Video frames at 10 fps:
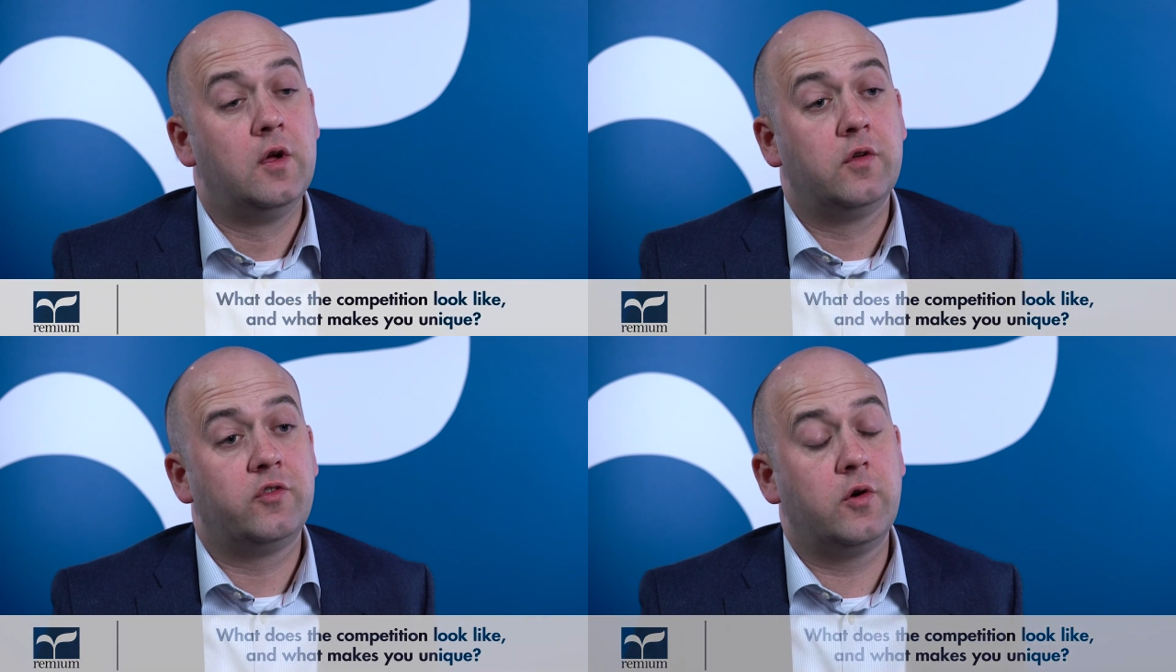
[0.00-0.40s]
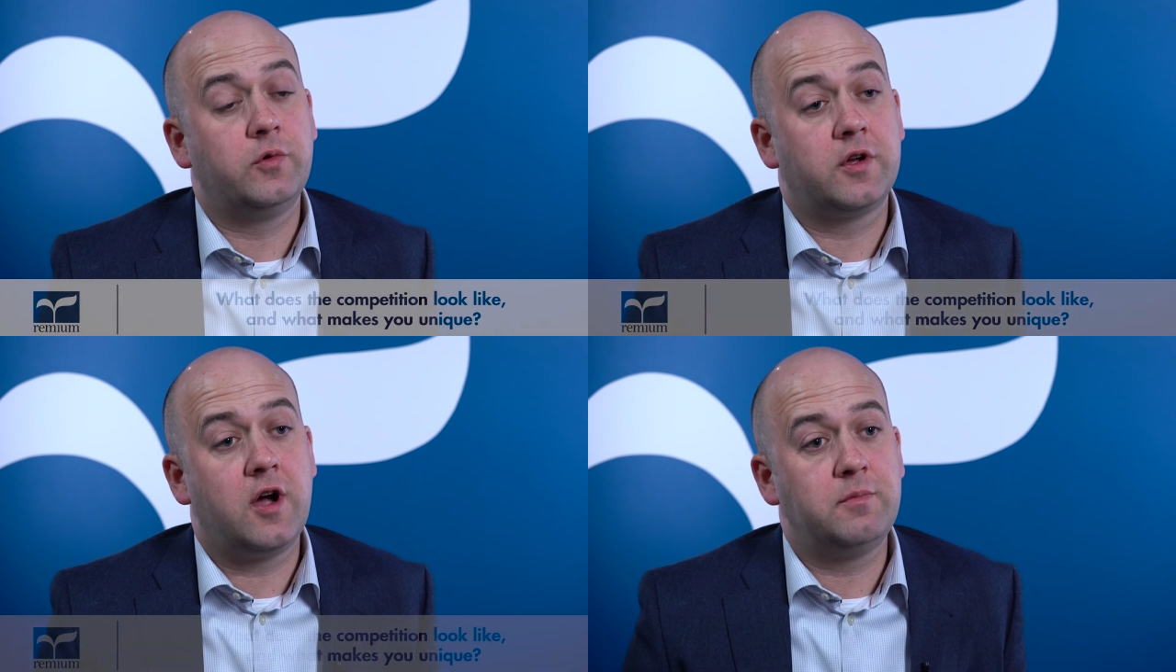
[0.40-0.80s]
So
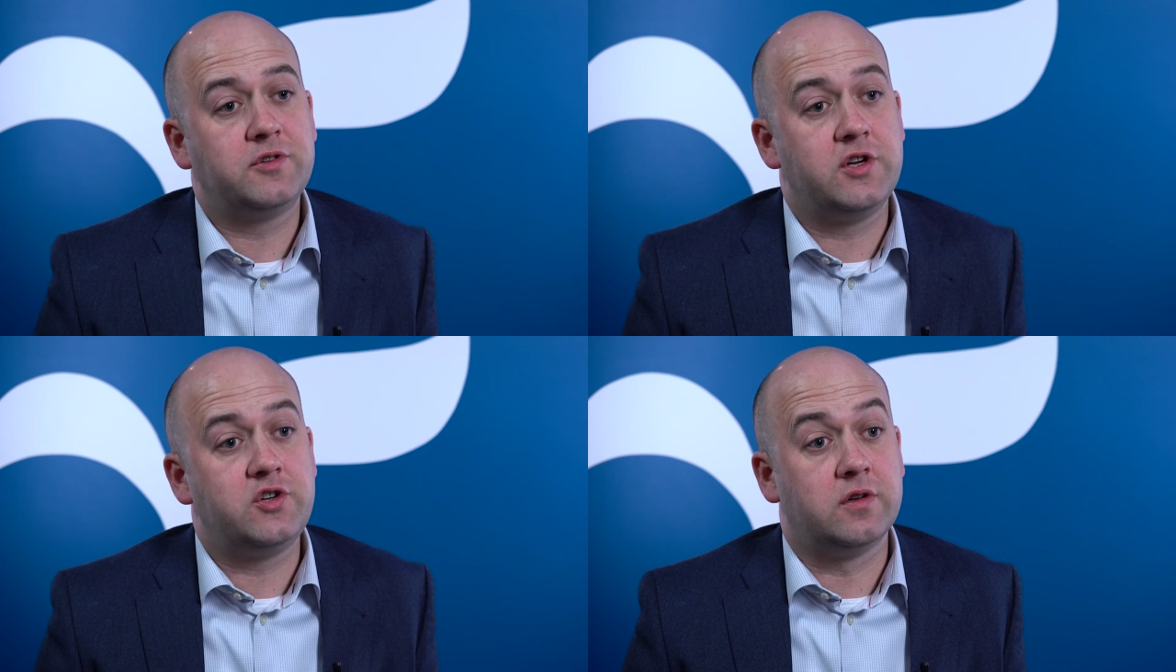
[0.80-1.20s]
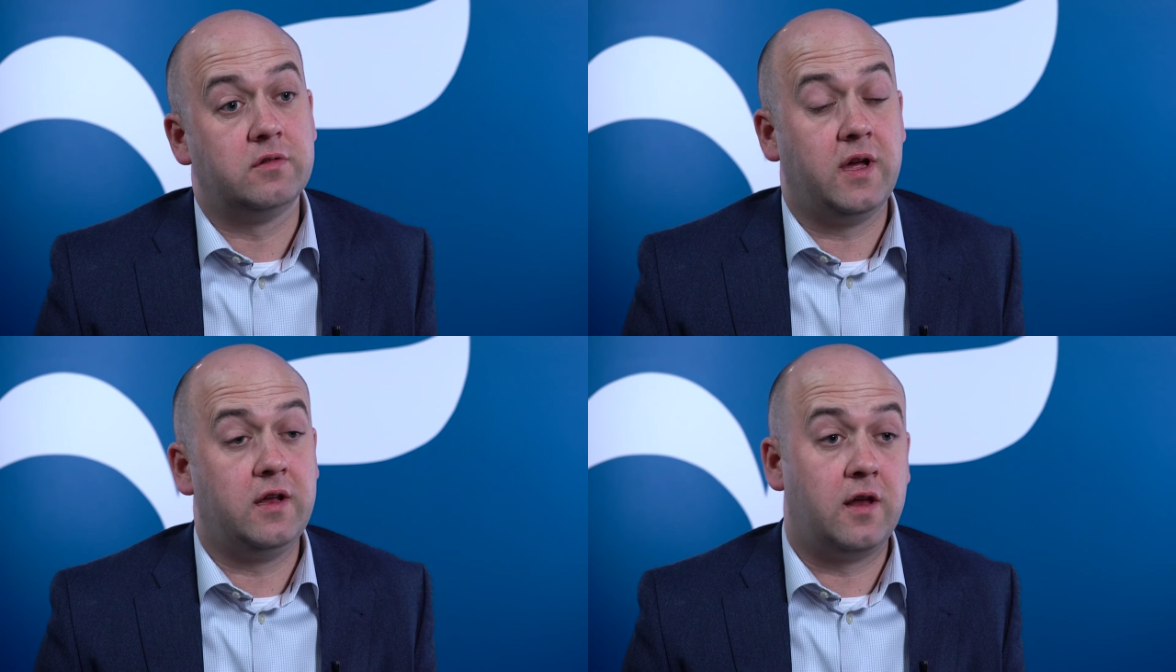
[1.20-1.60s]
the
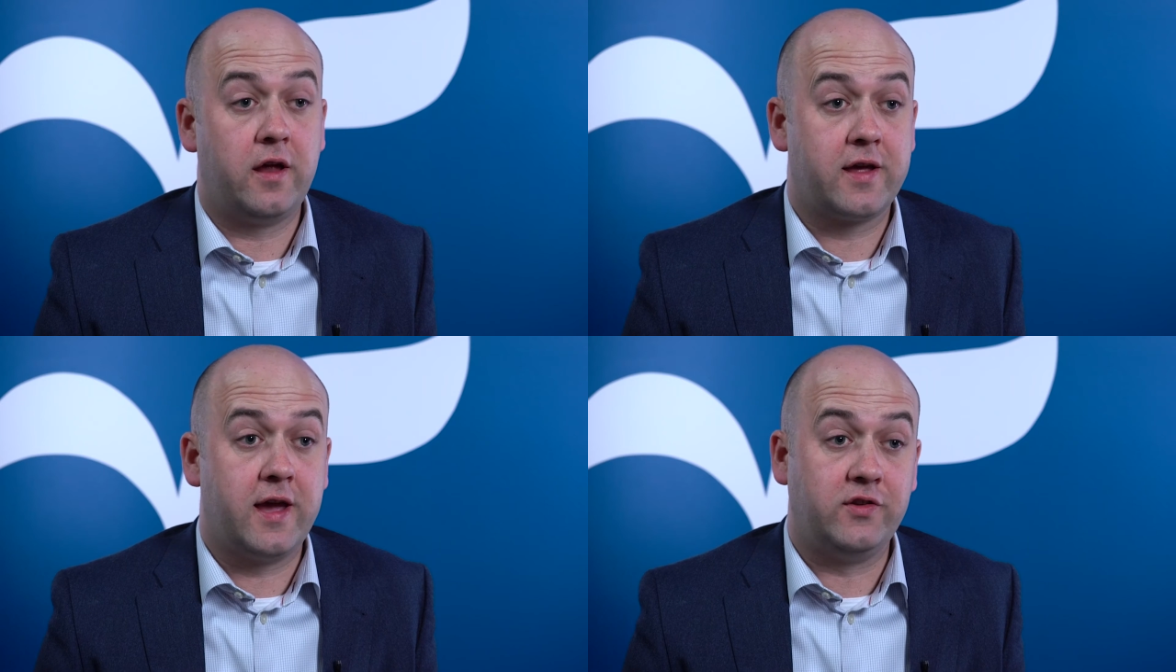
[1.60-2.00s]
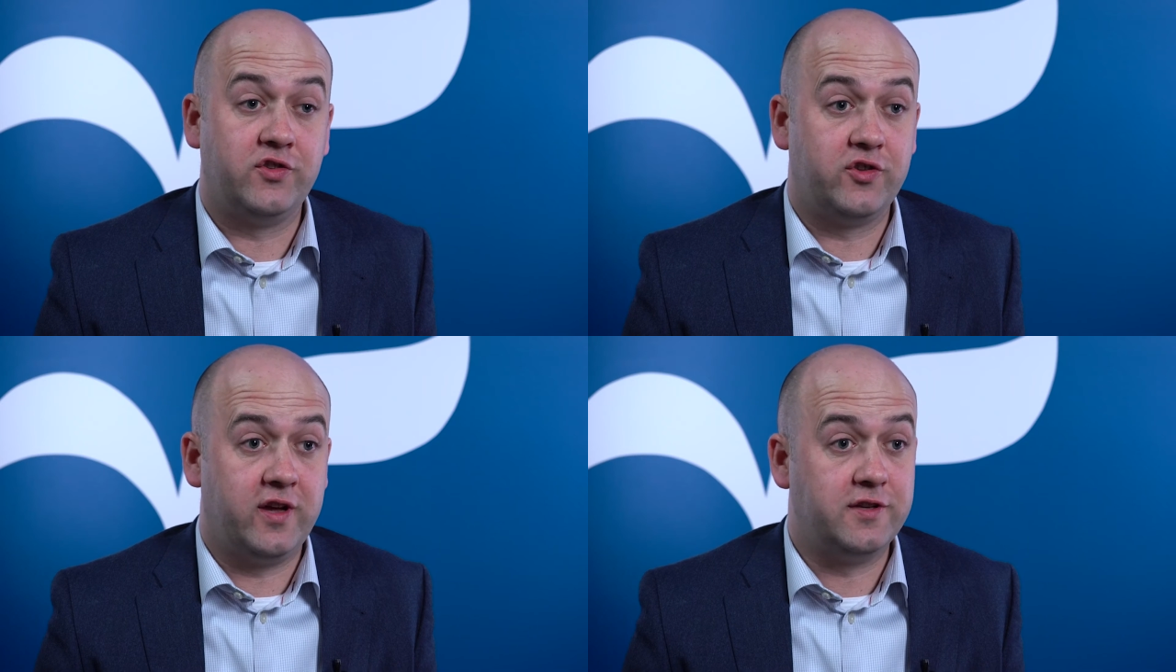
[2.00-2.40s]
competition in a lot of
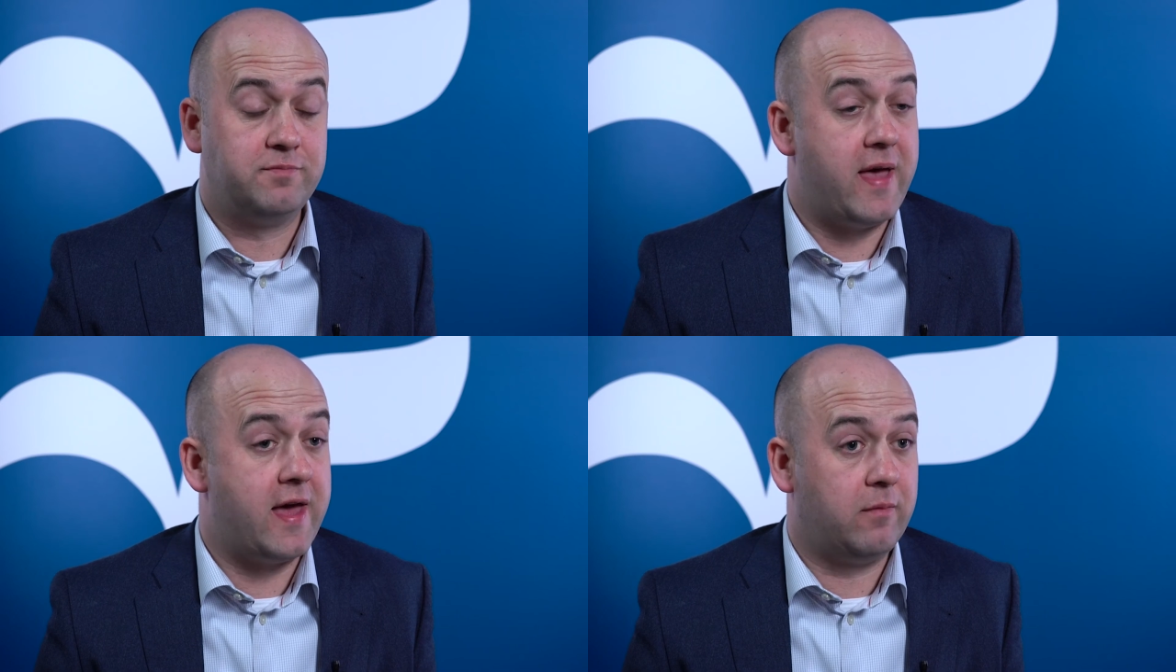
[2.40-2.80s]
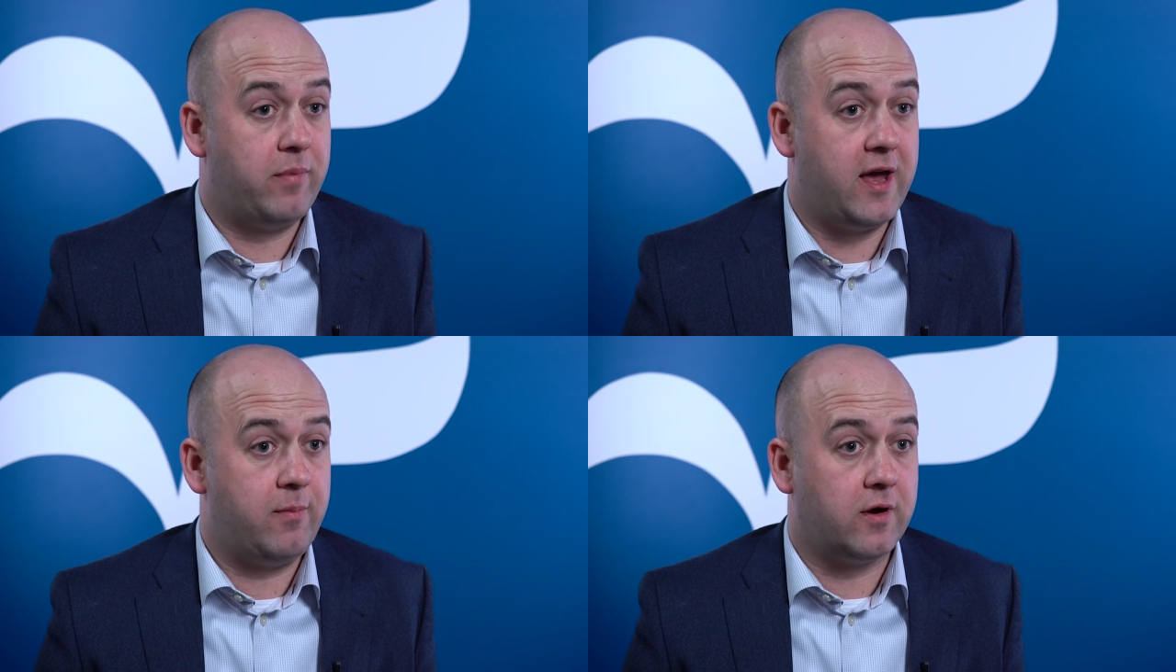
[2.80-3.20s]
cases is pen and
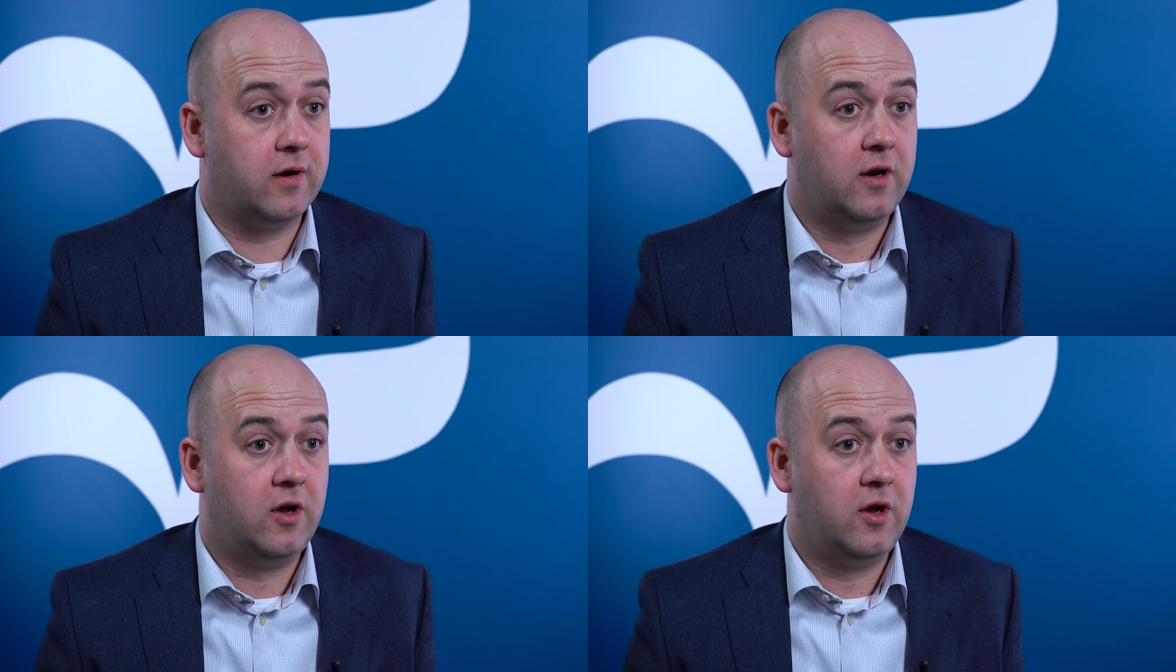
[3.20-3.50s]
paper,